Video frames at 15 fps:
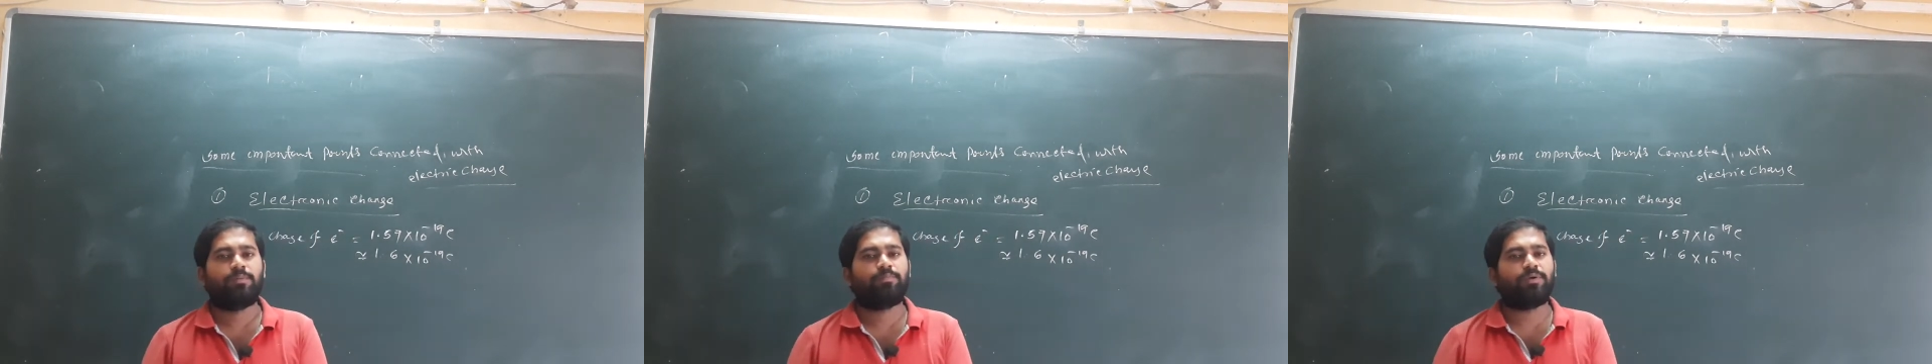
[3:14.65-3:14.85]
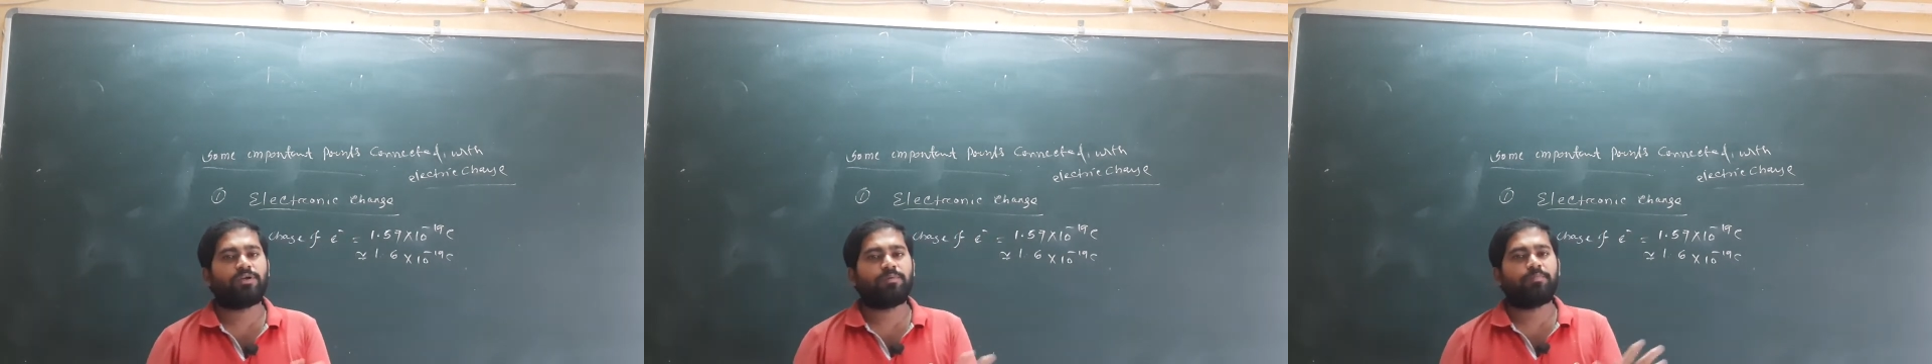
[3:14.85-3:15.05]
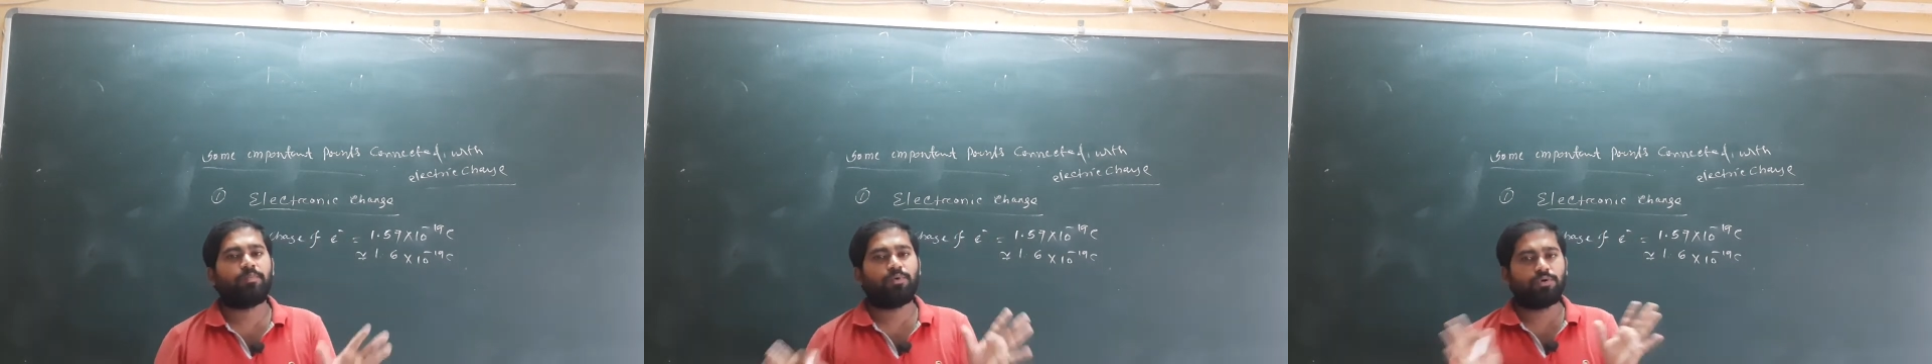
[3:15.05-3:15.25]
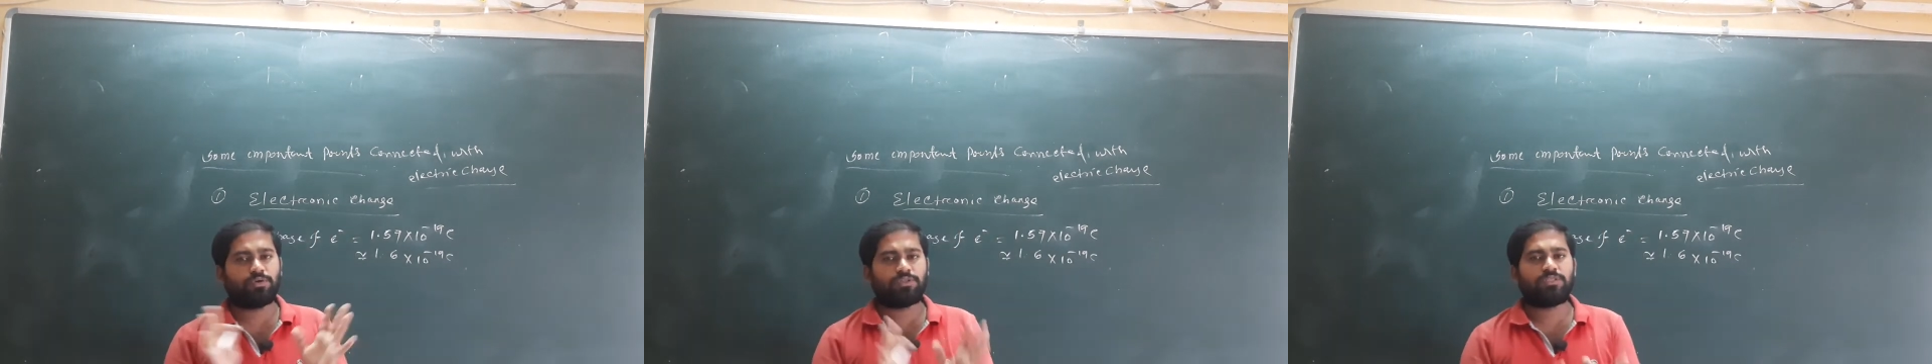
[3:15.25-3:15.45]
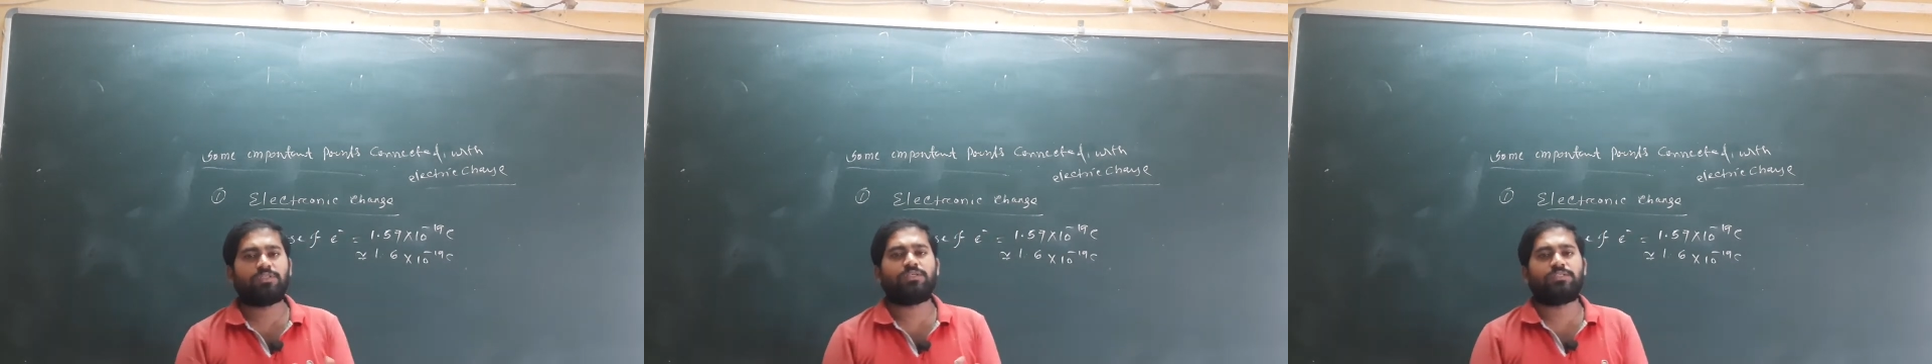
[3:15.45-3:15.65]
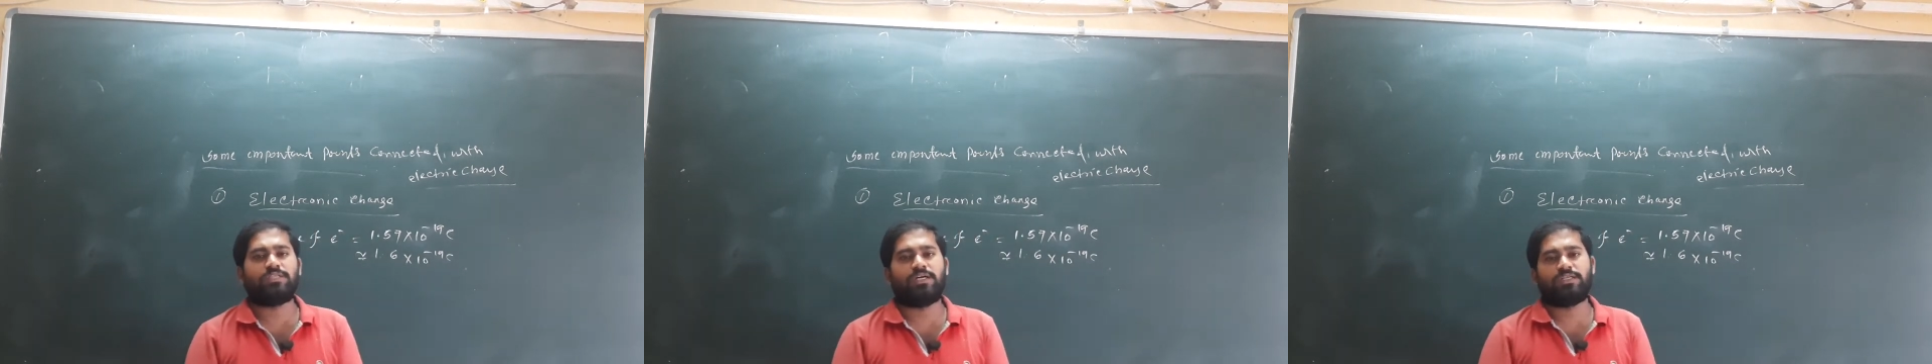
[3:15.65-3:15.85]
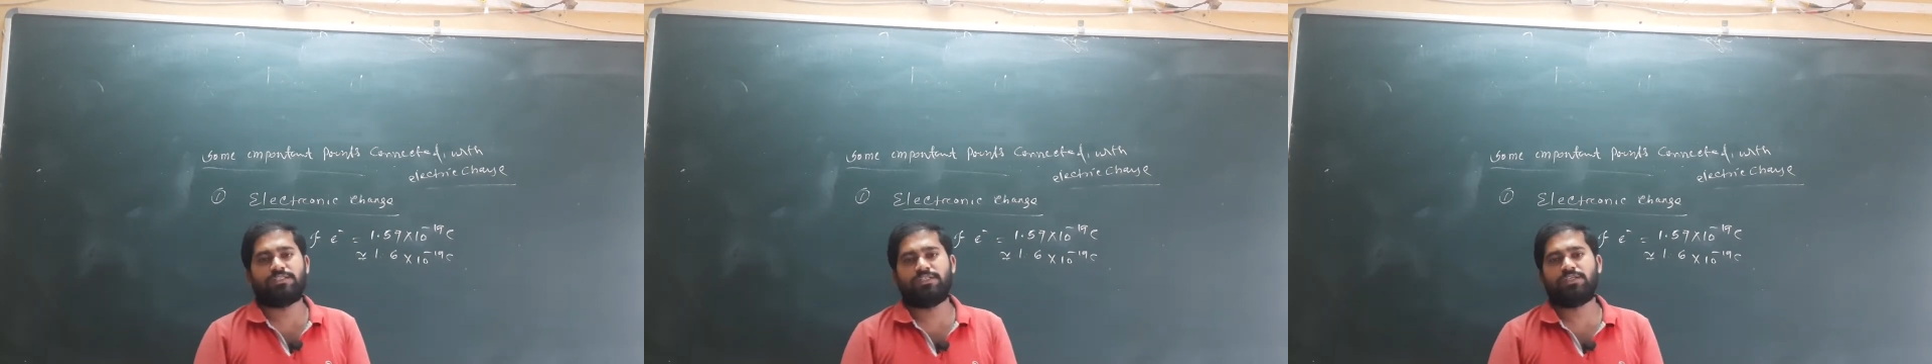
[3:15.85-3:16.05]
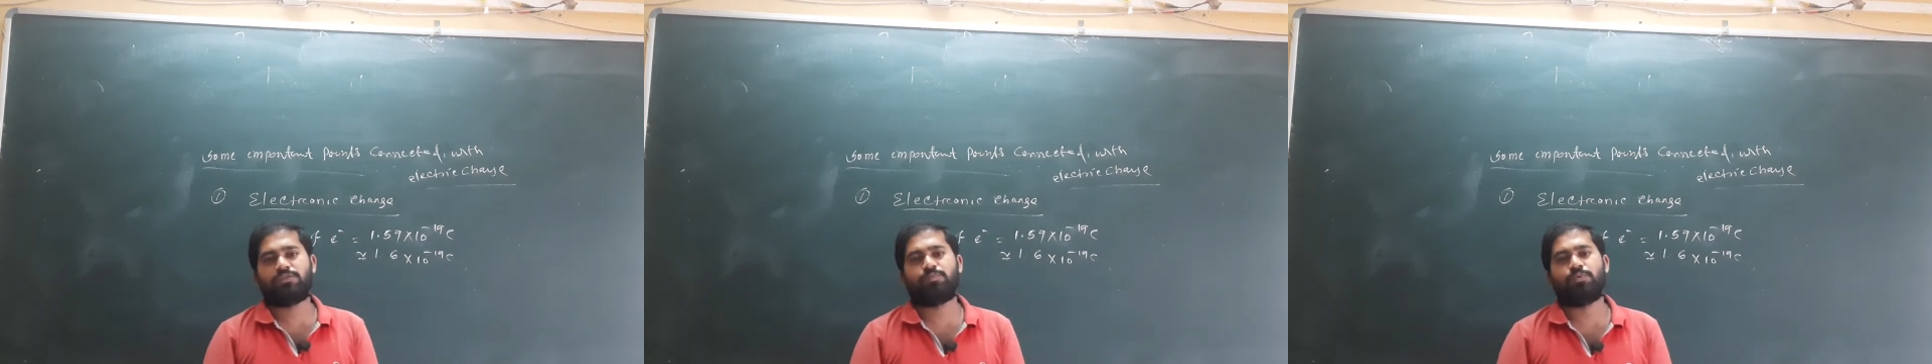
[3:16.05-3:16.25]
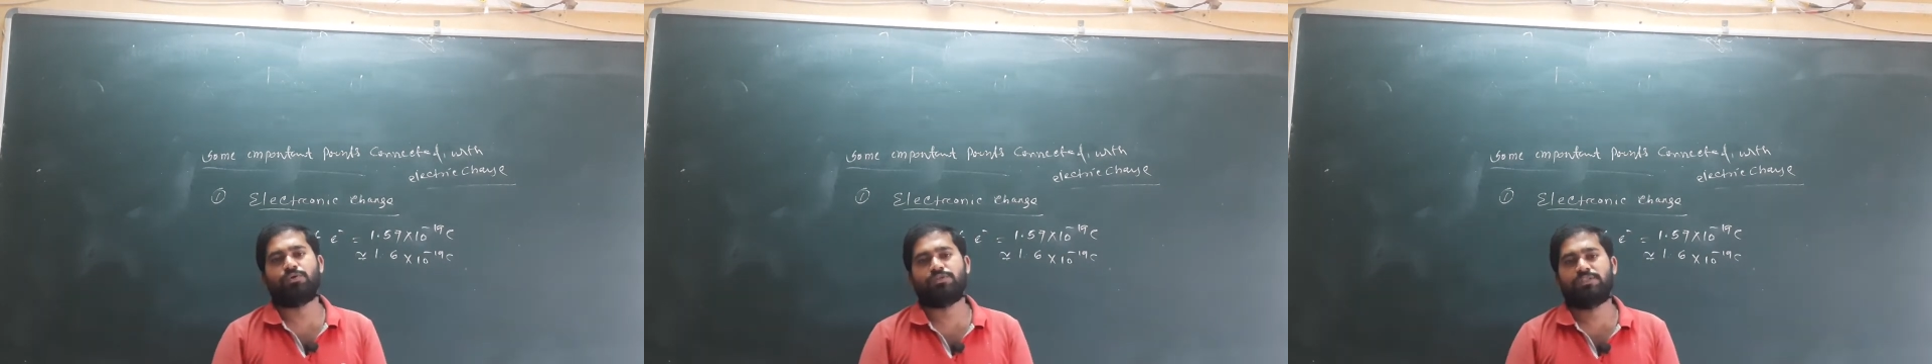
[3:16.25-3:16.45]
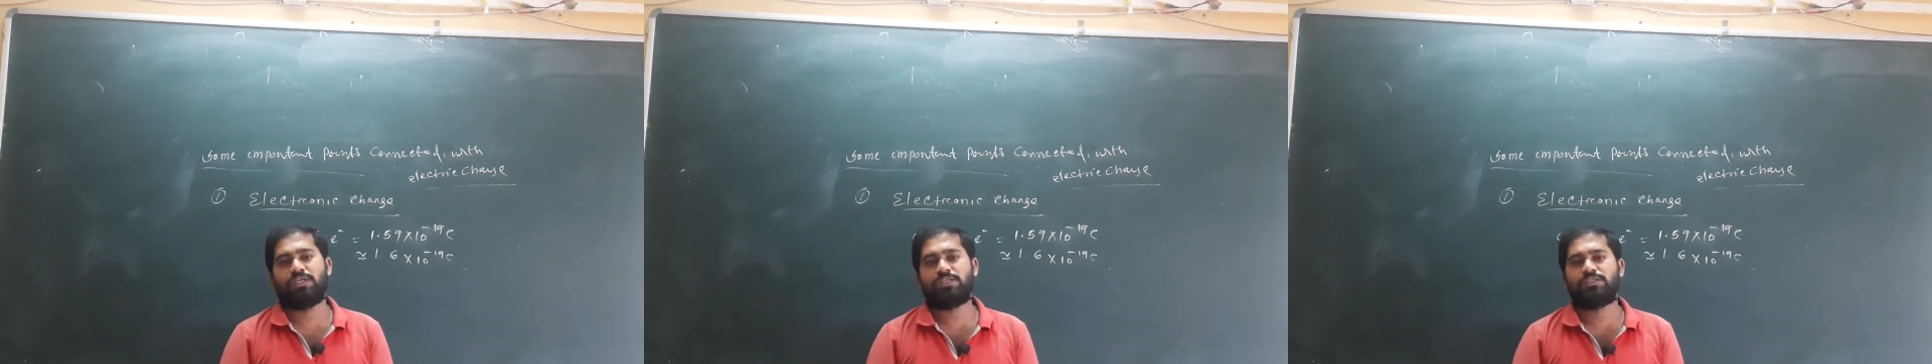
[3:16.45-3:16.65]
but both the charges
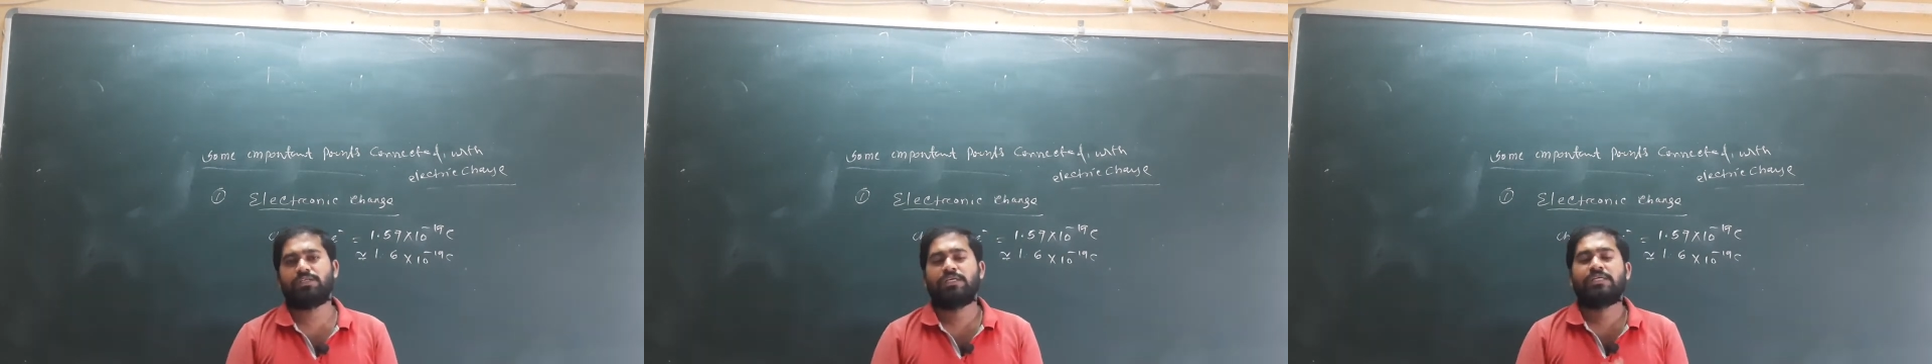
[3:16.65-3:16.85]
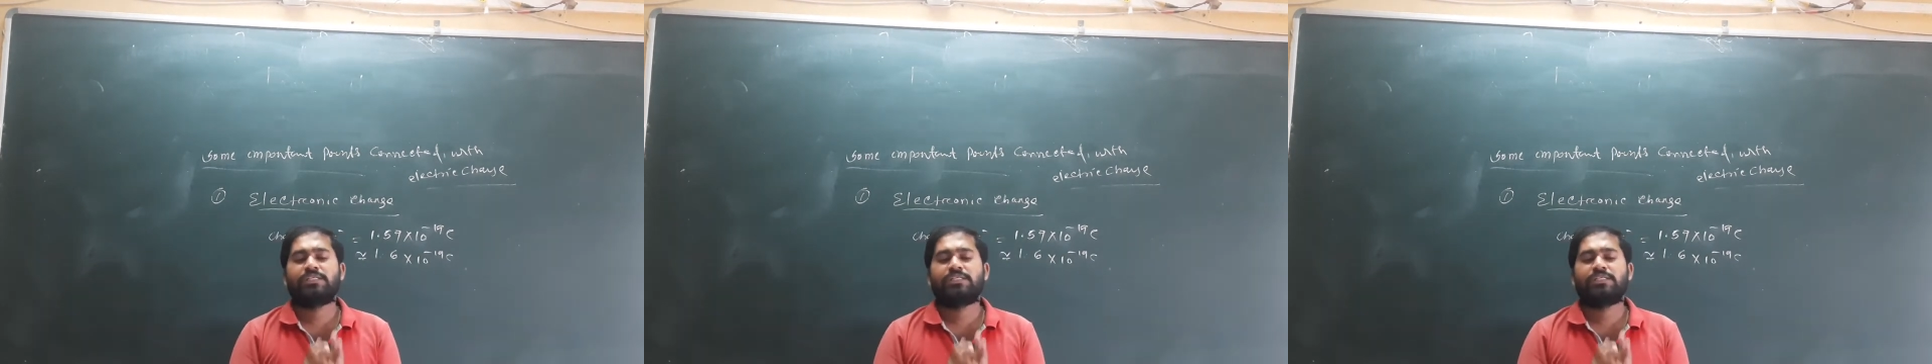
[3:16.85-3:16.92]
possess